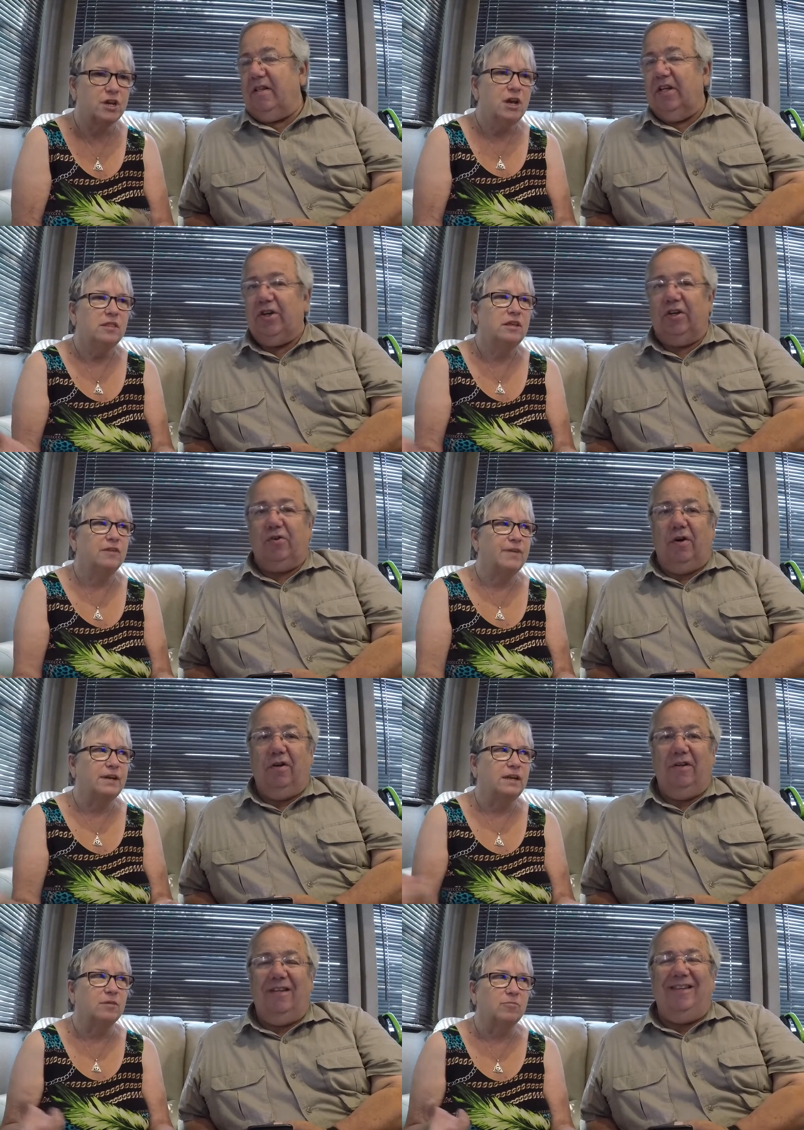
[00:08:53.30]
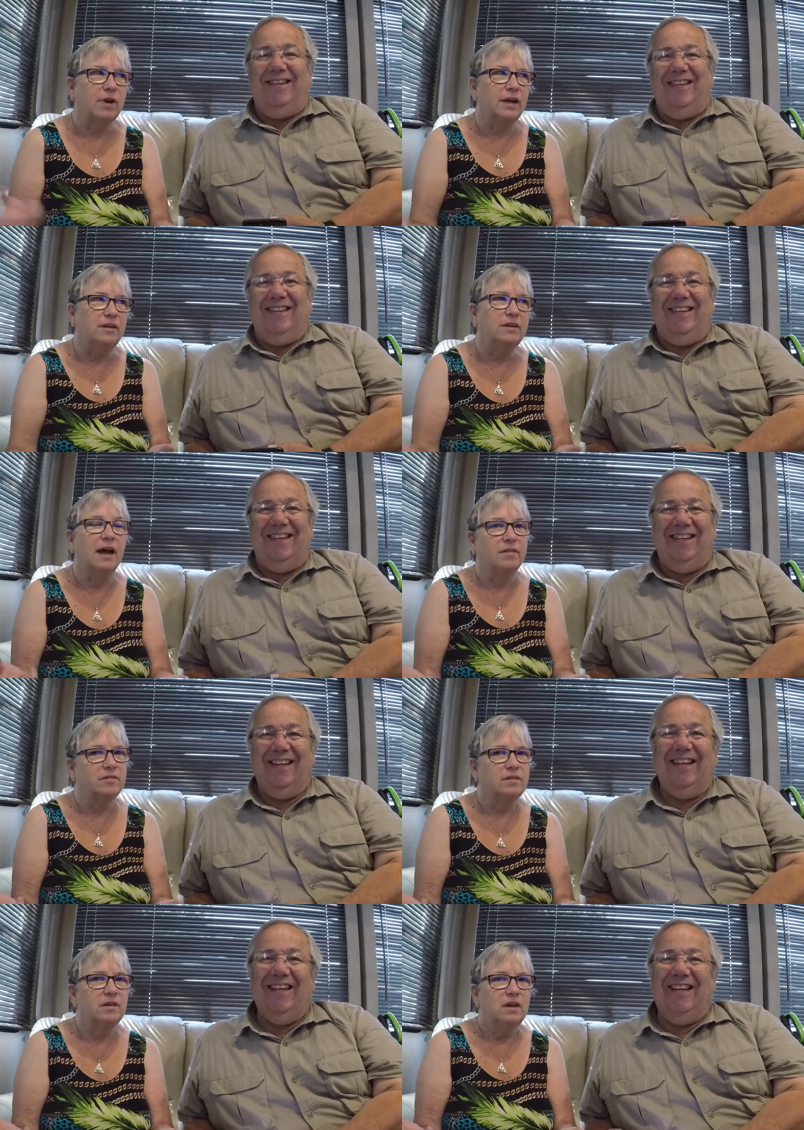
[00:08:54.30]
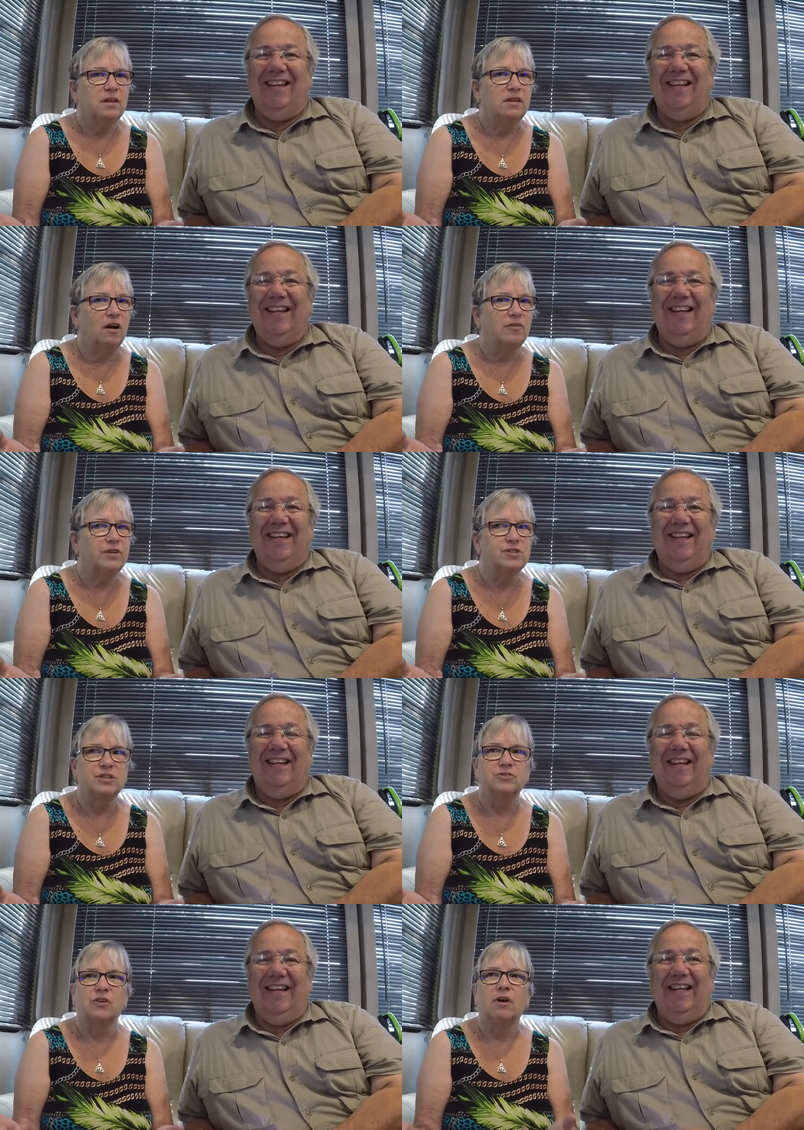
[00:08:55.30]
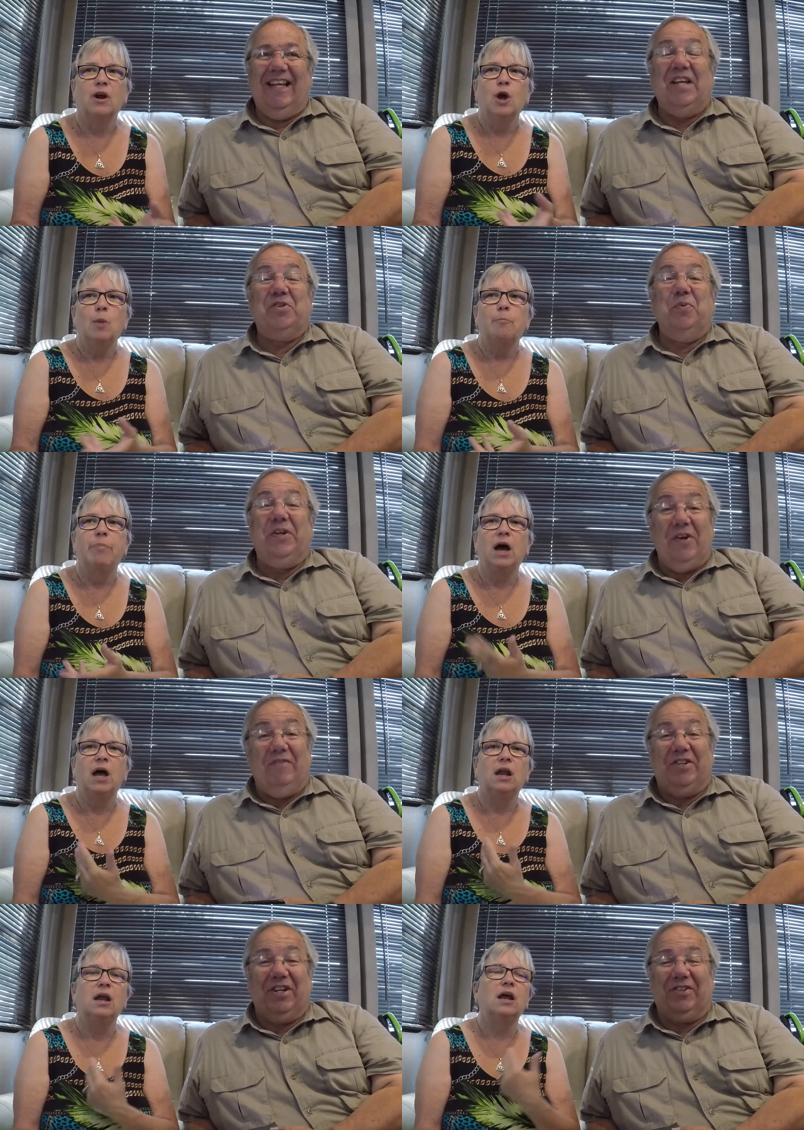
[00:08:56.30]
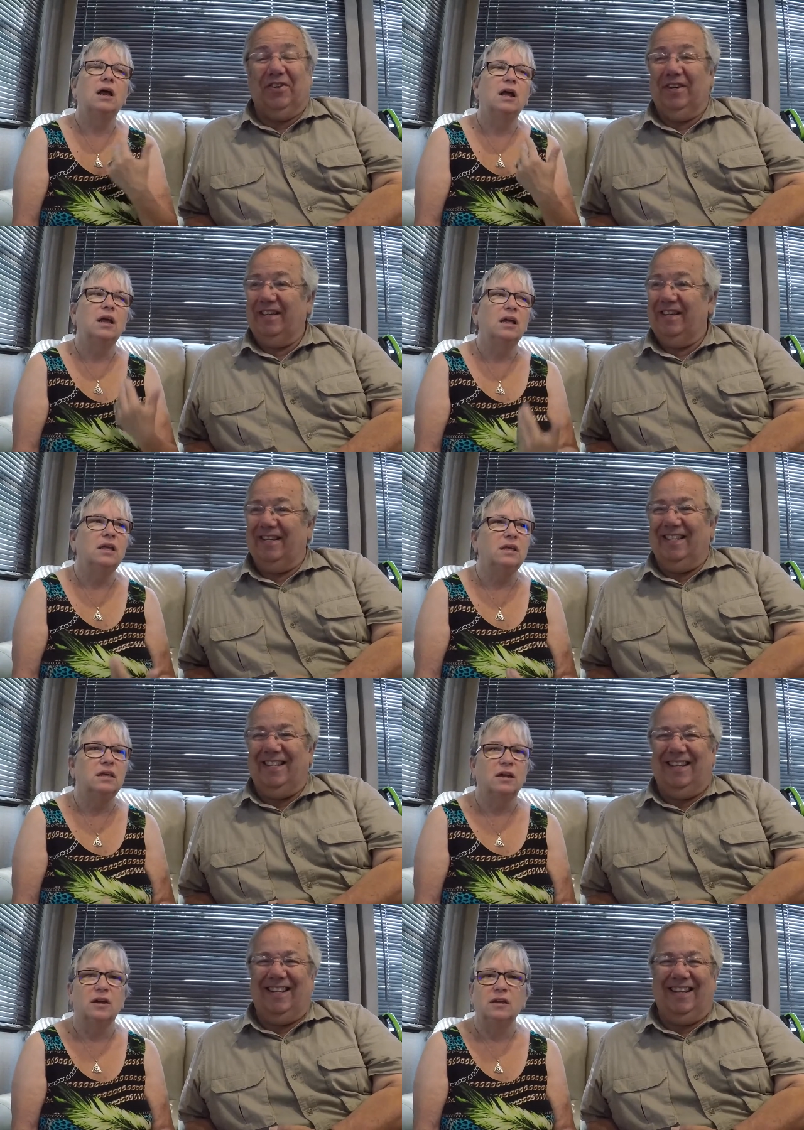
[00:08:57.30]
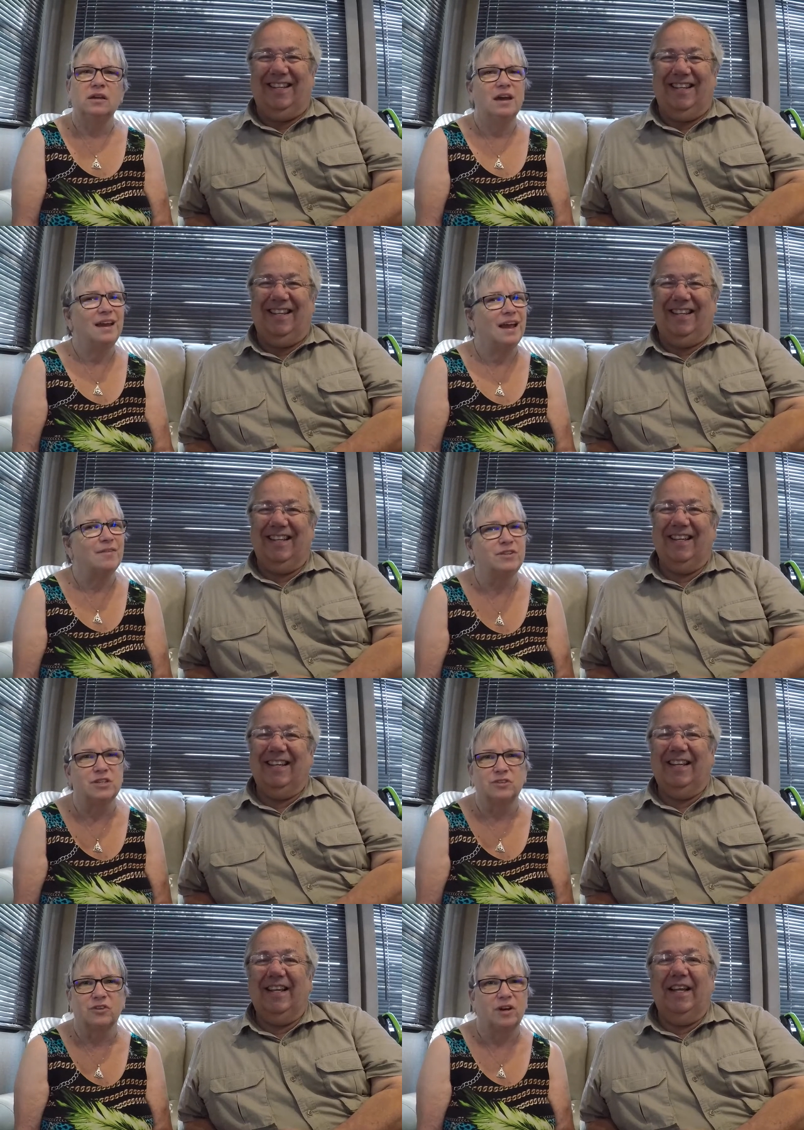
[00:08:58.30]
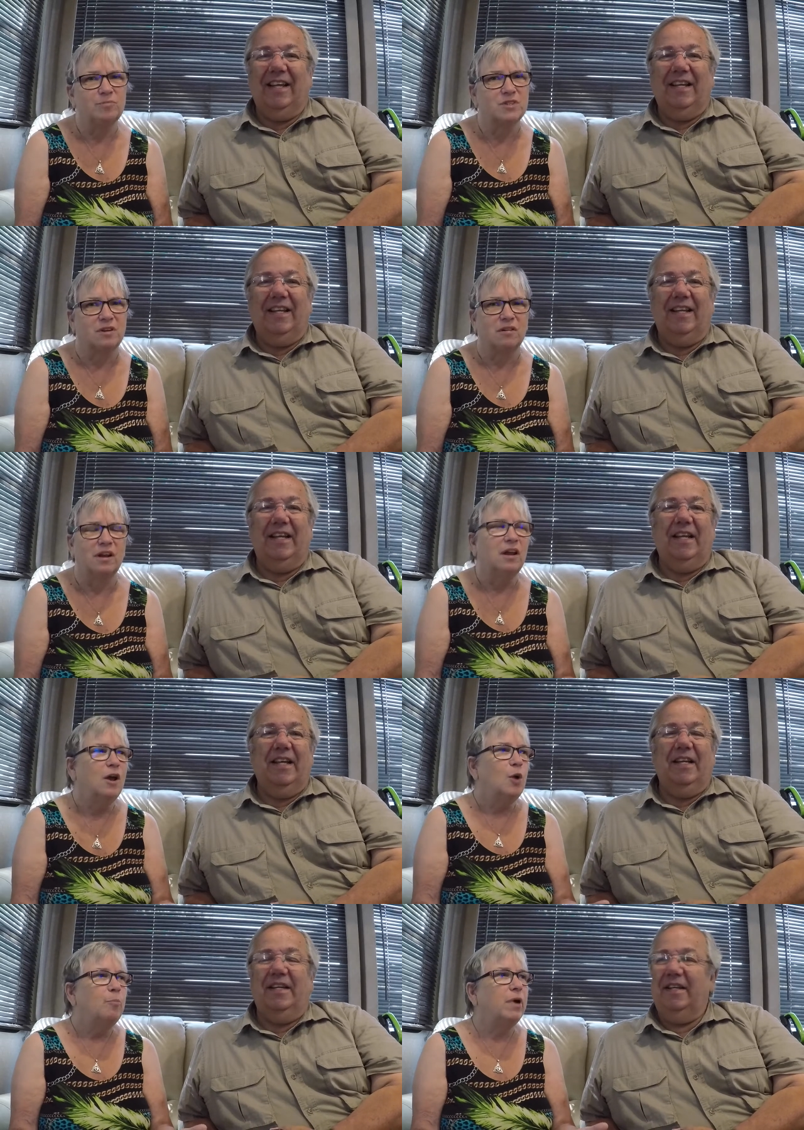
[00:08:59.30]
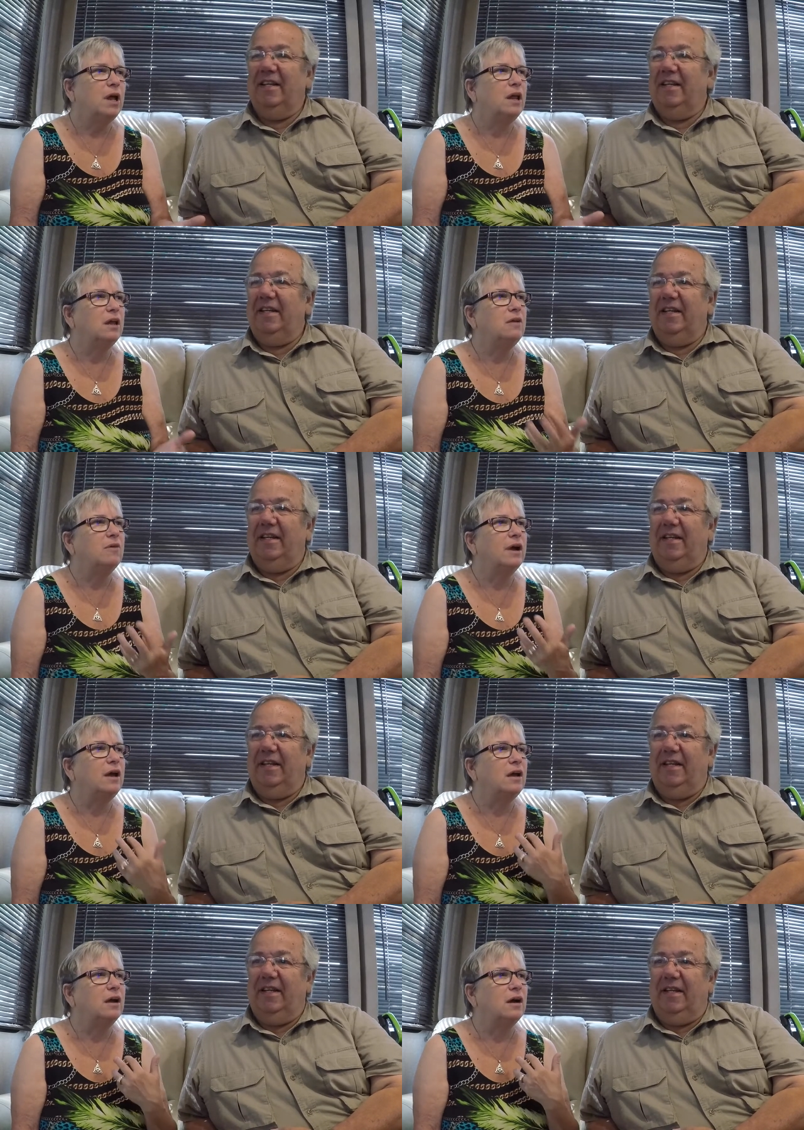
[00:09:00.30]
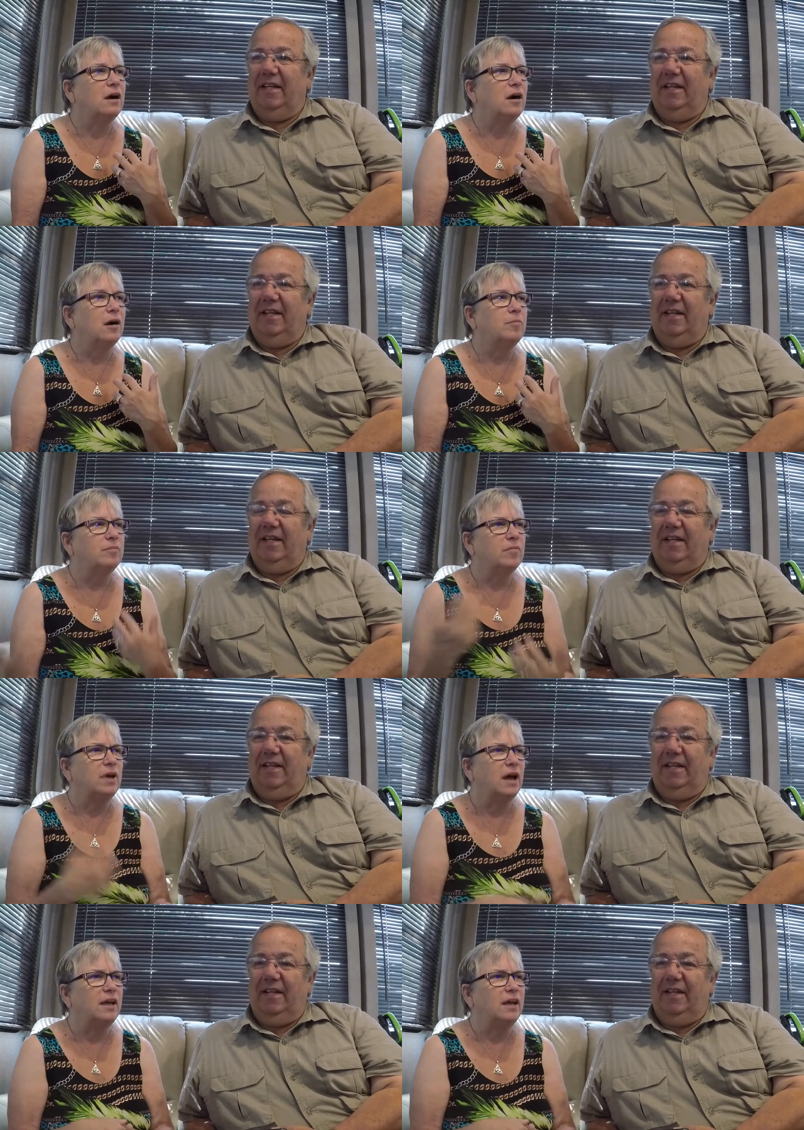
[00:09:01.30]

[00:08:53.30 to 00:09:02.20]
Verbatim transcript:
Speaker 1: that drawer. if I need them, might yeah, the RV junk drawer.
Speaker 2: Yes, we but, do have a junk drawer.
Speaker 1: you know, you gotta have a junk drawer. I'm sorry, but anyway, um, uh,